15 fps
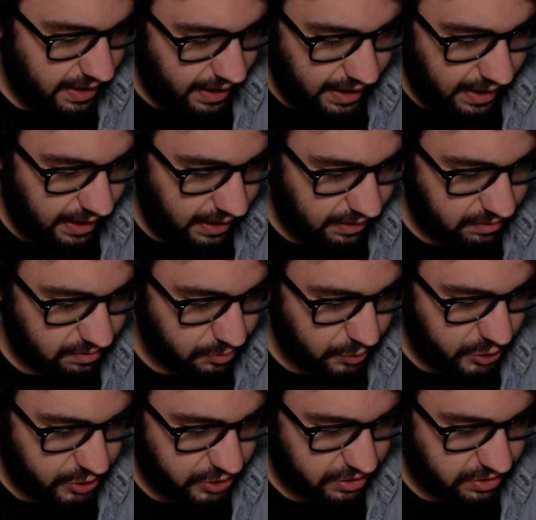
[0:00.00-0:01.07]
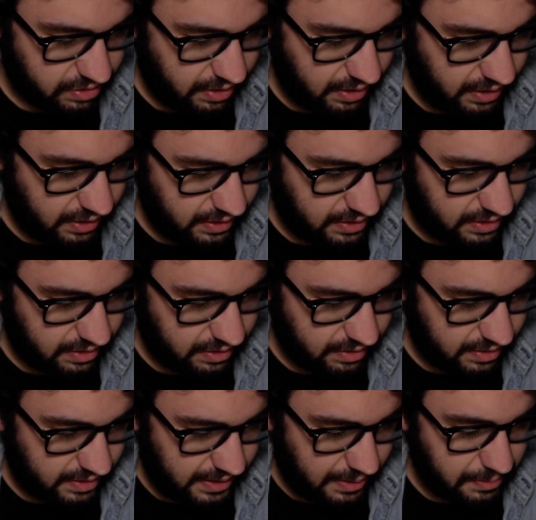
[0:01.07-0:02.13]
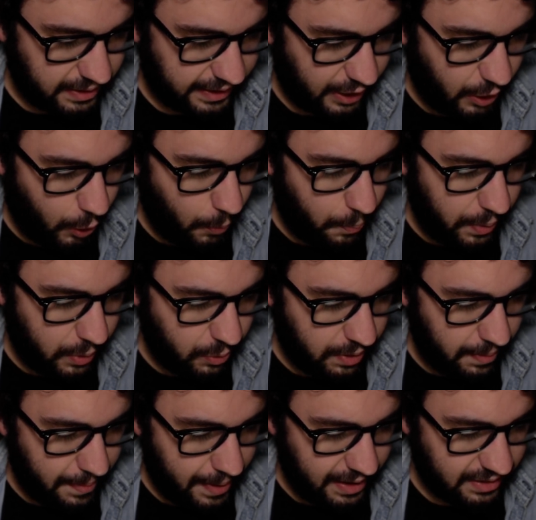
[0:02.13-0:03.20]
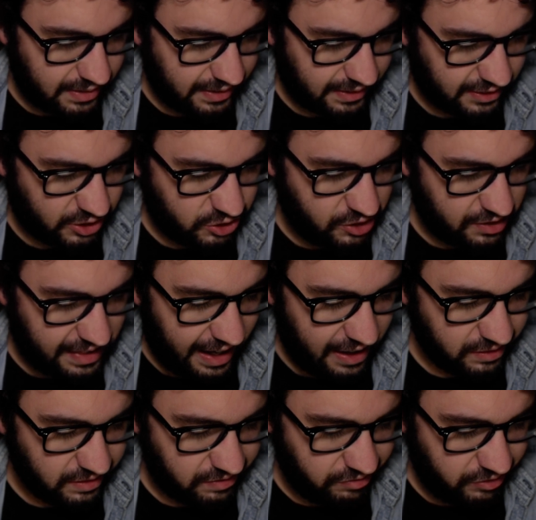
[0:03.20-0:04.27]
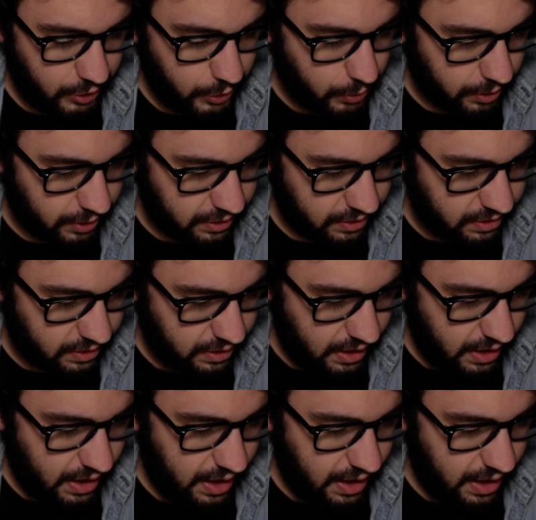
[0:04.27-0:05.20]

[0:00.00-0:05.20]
uh, which it seems like it opened with about 600,000 viewers,